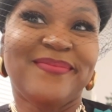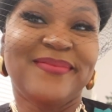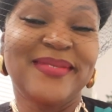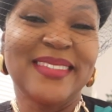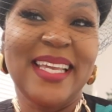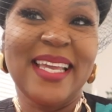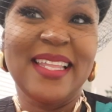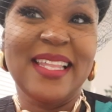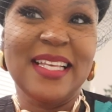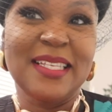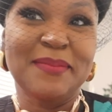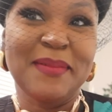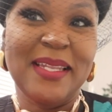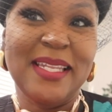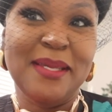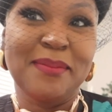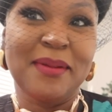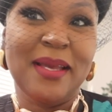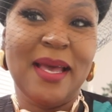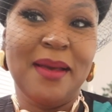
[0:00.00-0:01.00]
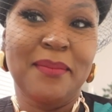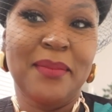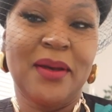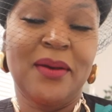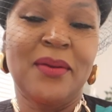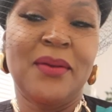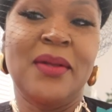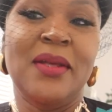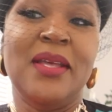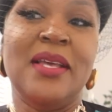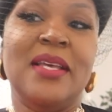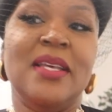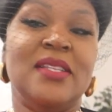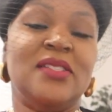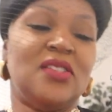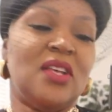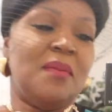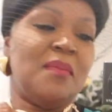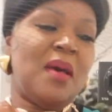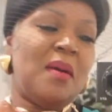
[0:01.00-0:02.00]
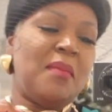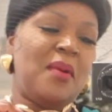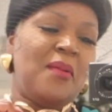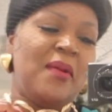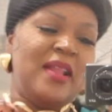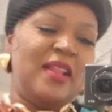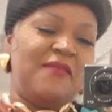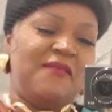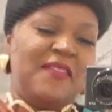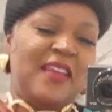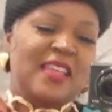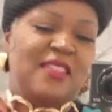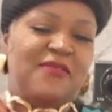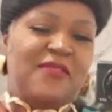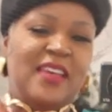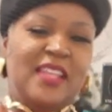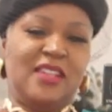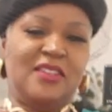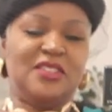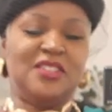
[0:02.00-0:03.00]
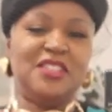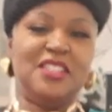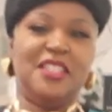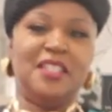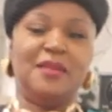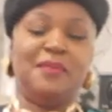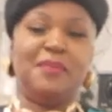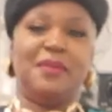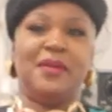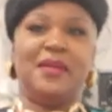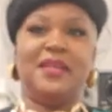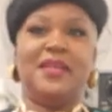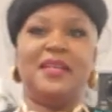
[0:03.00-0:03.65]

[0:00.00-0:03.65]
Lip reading: yeah, that's my lip combo. So I'm on my way to Faith Fellowship,